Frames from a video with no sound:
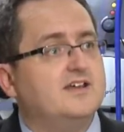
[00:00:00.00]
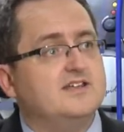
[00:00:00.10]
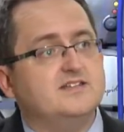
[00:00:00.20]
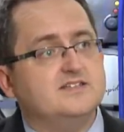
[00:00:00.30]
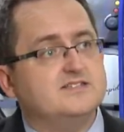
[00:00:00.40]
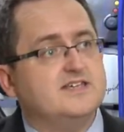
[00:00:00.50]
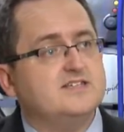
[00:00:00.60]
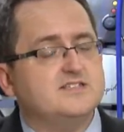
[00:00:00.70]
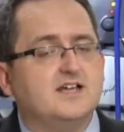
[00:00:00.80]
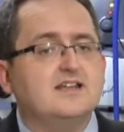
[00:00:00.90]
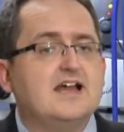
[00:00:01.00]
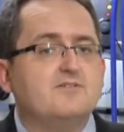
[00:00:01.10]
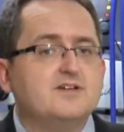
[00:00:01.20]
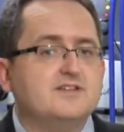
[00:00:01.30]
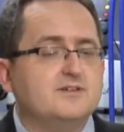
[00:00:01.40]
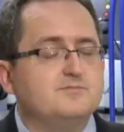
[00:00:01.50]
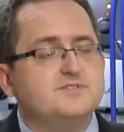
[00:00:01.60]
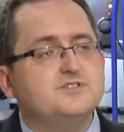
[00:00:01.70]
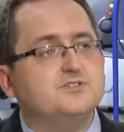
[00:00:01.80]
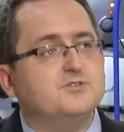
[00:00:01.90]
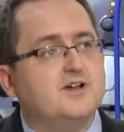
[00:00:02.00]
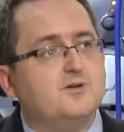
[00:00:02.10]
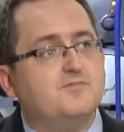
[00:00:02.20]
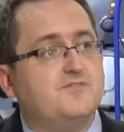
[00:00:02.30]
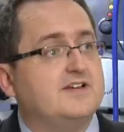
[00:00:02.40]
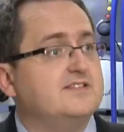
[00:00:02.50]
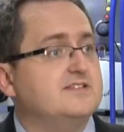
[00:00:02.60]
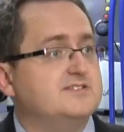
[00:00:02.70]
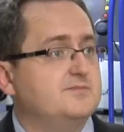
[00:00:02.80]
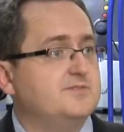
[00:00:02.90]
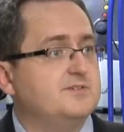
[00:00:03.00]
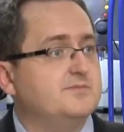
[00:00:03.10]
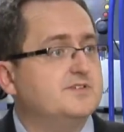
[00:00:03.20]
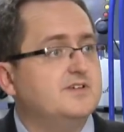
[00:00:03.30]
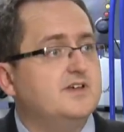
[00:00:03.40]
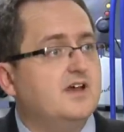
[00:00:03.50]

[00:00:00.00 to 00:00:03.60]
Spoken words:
in these kids, allowing them to help fight these symptoms